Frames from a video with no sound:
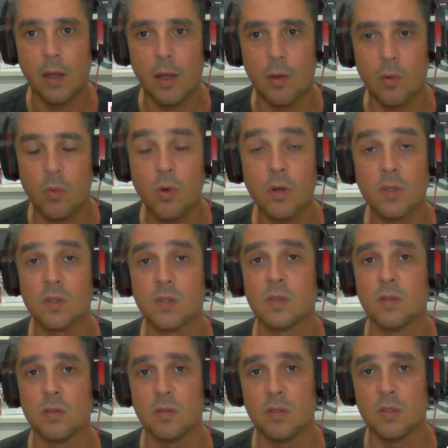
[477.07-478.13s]

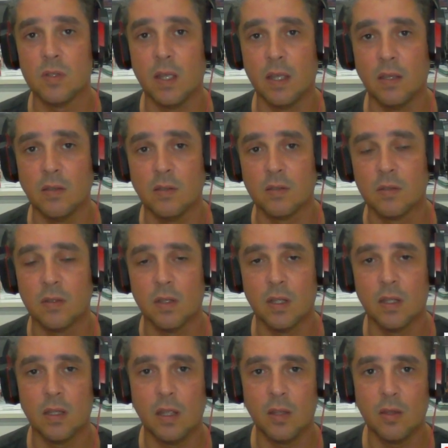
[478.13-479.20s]
works these days.
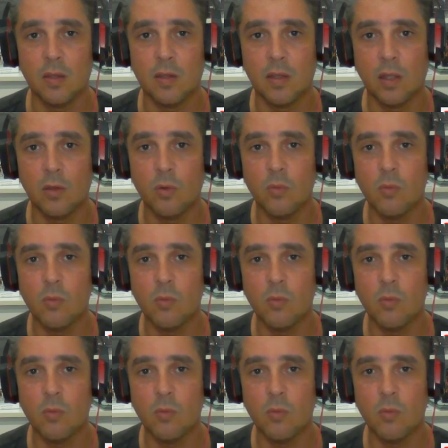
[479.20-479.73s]
They don't